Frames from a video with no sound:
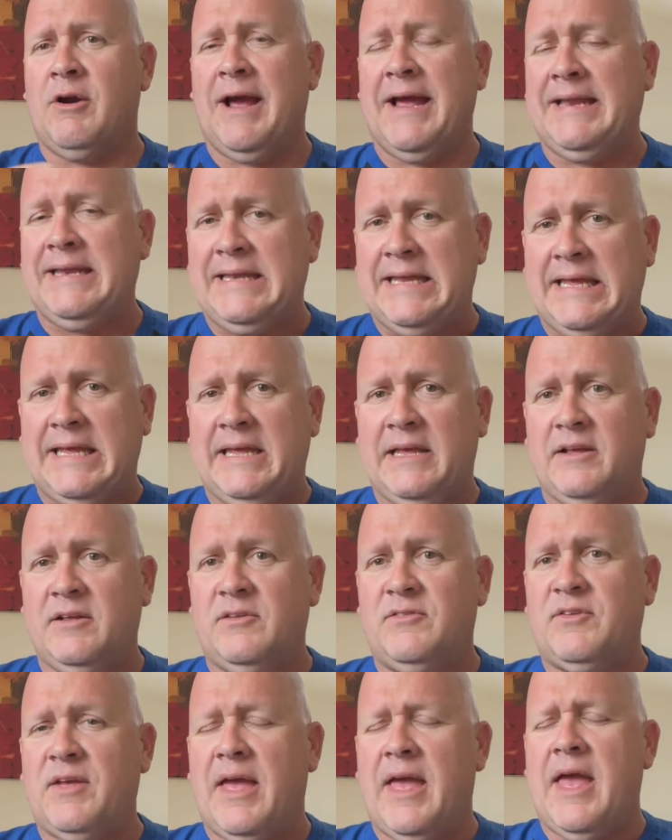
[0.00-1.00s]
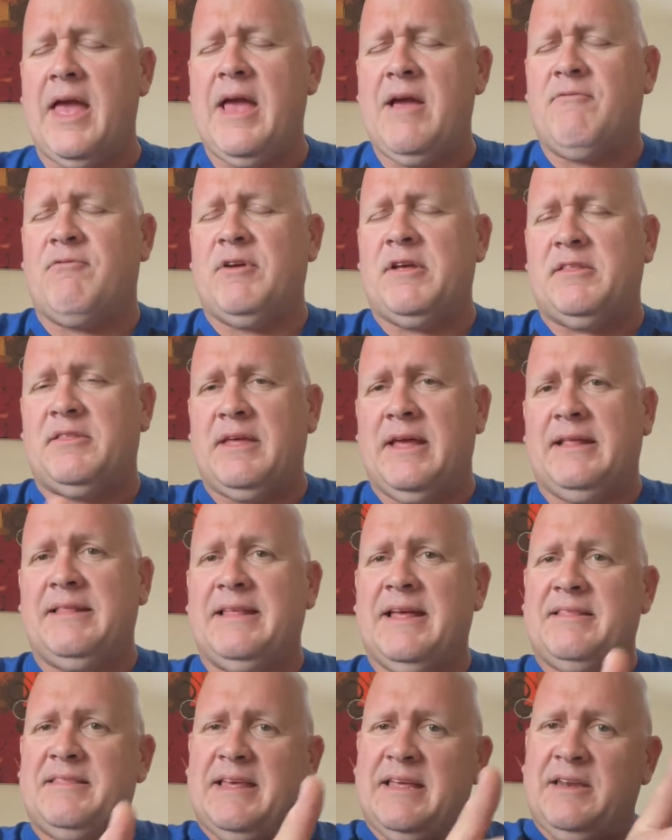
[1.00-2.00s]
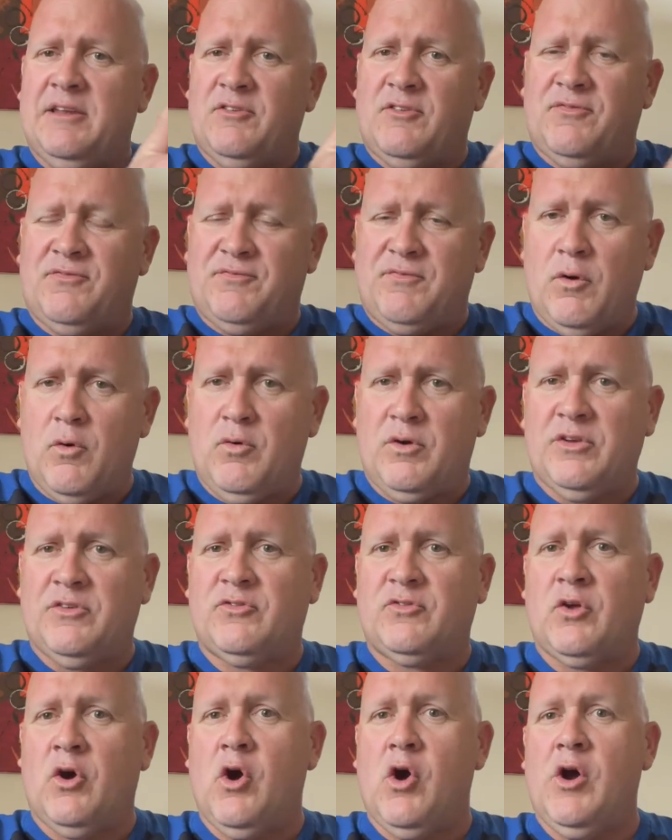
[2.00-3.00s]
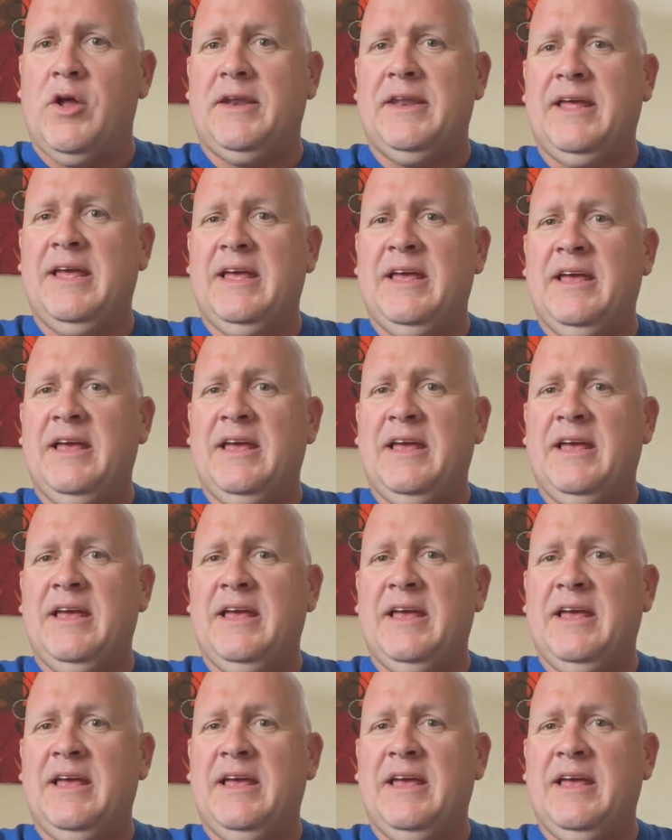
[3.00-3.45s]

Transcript: ideas, everything that then is focused on